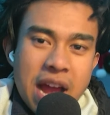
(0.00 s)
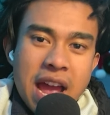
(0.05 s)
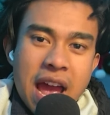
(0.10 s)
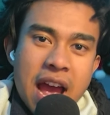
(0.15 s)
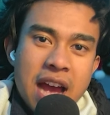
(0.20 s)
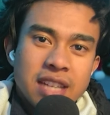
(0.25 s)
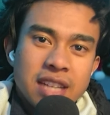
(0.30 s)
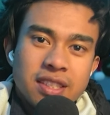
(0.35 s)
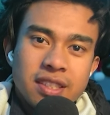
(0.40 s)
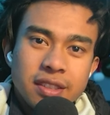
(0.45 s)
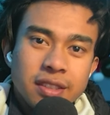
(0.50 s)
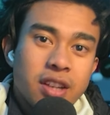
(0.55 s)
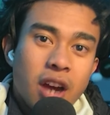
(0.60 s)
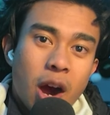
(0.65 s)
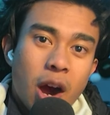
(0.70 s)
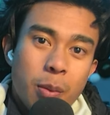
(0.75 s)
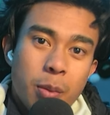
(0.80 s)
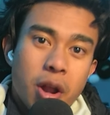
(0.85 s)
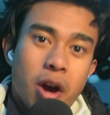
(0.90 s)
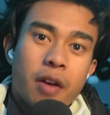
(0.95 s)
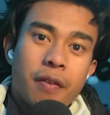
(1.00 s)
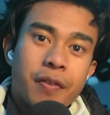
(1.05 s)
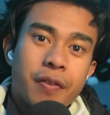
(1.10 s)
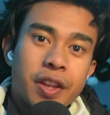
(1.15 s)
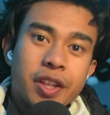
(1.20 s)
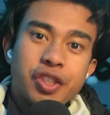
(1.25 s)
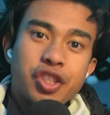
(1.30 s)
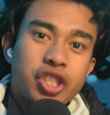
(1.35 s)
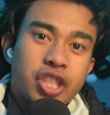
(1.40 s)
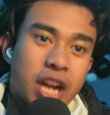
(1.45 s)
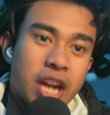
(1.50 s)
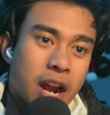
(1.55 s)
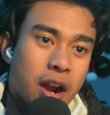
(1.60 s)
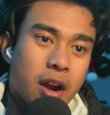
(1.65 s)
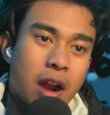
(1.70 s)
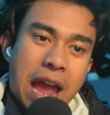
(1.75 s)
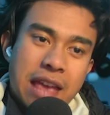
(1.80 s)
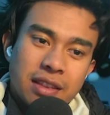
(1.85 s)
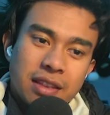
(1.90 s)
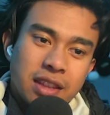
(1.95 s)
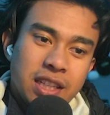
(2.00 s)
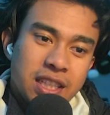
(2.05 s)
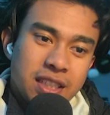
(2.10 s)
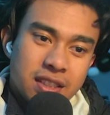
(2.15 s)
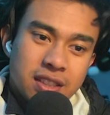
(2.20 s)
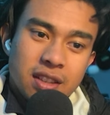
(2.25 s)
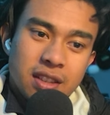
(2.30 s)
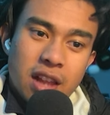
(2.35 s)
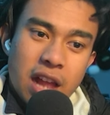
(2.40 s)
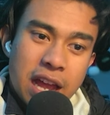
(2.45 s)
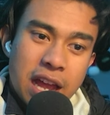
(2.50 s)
ass is coming off this chair at least